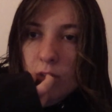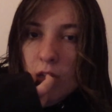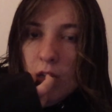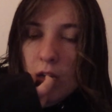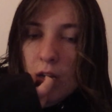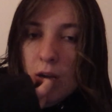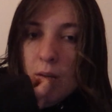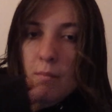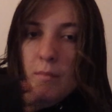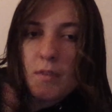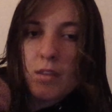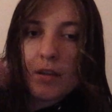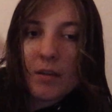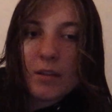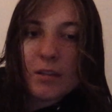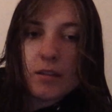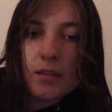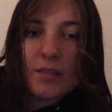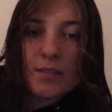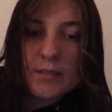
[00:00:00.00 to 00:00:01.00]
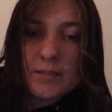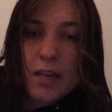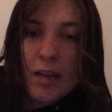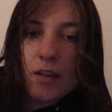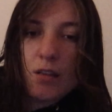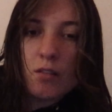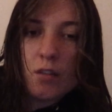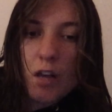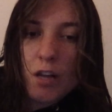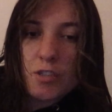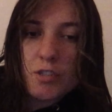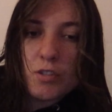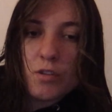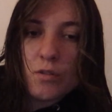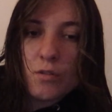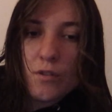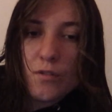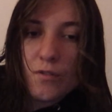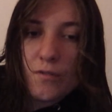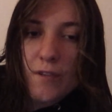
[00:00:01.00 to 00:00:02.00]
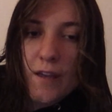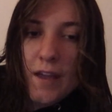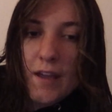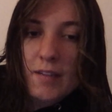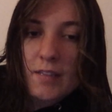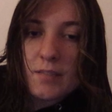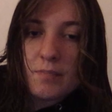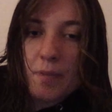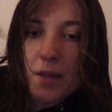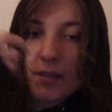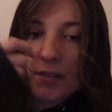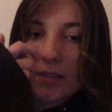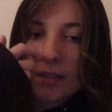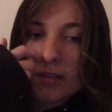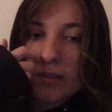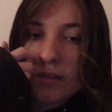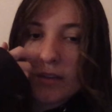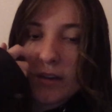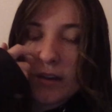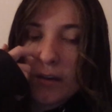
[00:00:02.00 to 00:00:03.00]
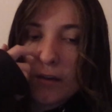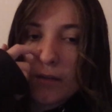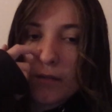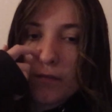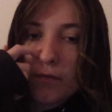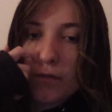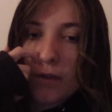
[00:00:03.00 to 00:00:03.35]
the psychological effect, basically, of